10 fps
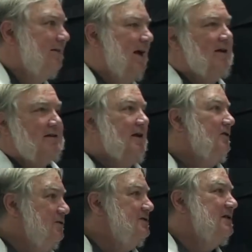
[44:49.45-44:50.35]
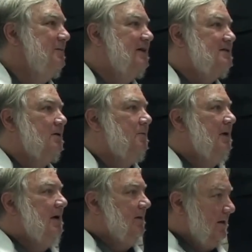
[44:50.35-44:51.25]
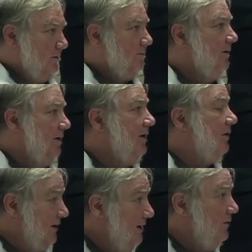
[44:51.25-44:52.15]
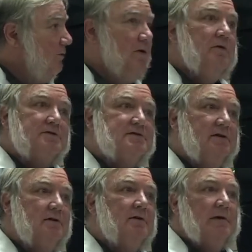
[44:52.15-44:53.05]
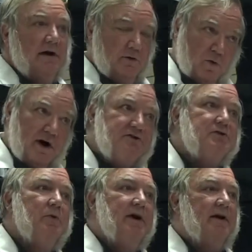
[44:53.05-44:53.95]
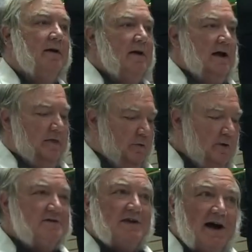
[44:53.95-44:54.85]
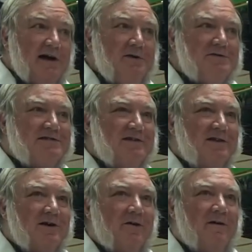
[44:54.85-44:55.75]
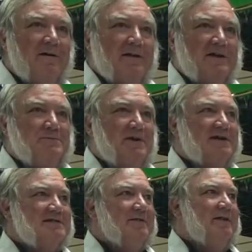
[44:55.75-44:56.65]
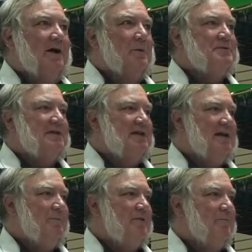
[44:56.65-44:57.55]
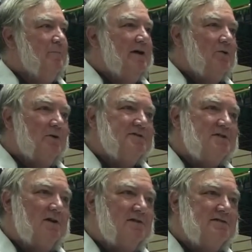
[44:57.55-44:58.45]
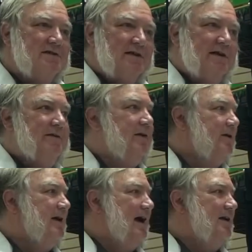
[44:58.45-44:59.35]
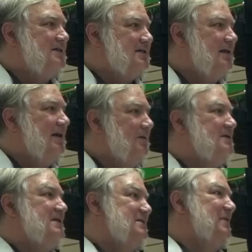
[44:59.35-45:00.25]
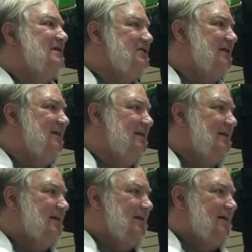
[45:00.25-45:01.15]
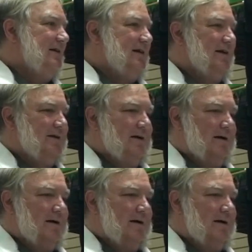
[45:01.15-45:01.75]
I guess they could use it to make soap. It'll clean the roots too, and it'll wash away it. The reason I use it though is because it helps to keep the mineral salts and the organics together in suspension. And